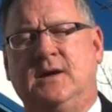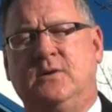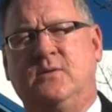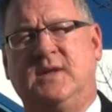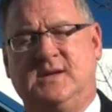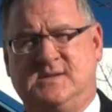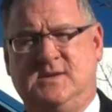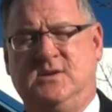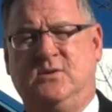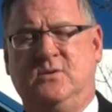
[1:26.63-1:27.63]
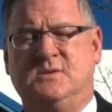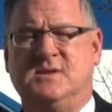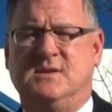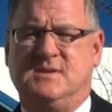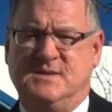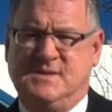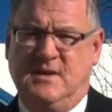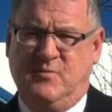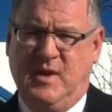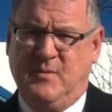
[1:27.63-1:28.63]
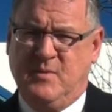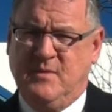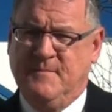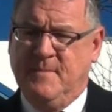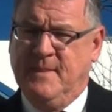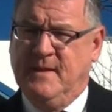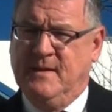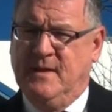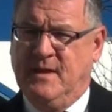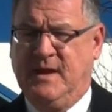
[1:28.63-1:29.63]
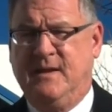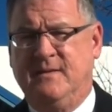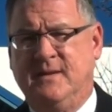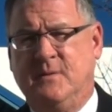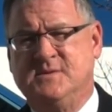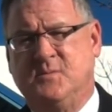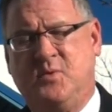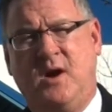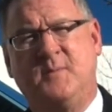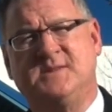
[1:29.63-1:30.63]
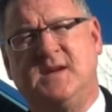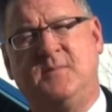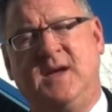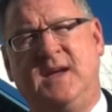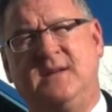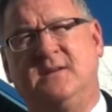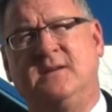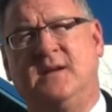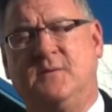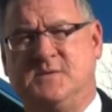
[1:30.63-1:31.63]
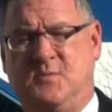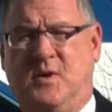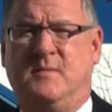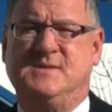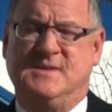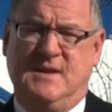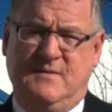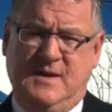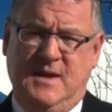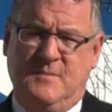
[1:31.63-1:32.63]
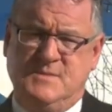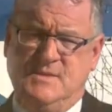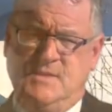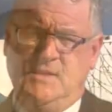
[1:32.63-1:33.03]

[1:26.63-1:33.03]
new things to do to save paper. Again, that was a promise I made, and it was a promise that I've kept.